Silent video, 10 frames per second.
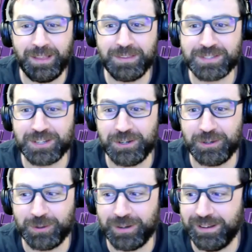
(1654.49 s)

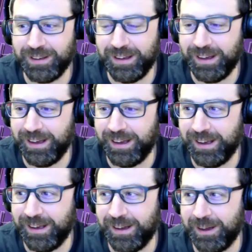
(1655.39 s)
So
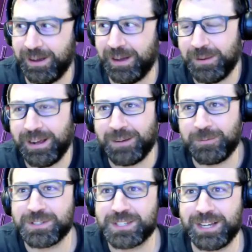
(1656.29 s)
I
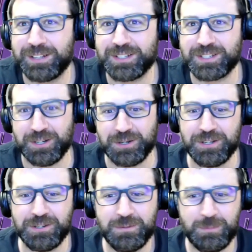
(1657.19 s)
wouldn't say I'll disown
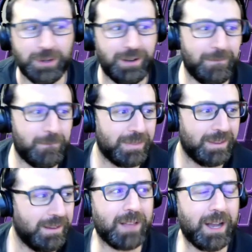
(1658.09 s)
you, but
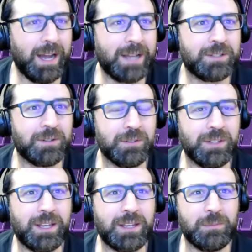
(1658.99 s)
I don't
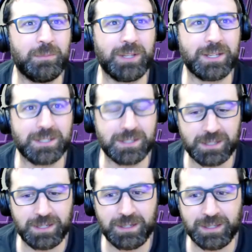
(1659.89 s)
like
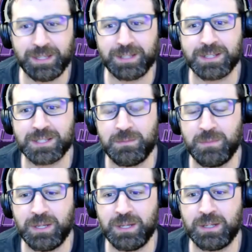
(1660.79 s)
complacency. And that doesn't
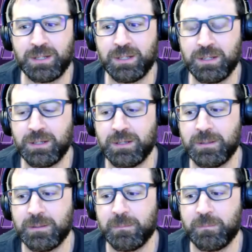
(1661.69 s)
mean
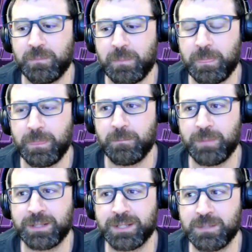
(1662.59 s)

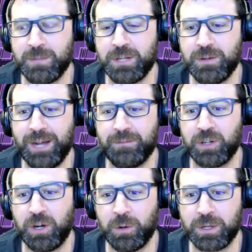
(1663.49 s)
you have to
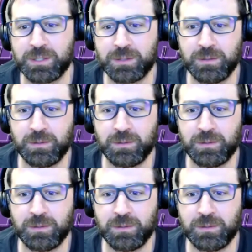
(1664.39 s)
always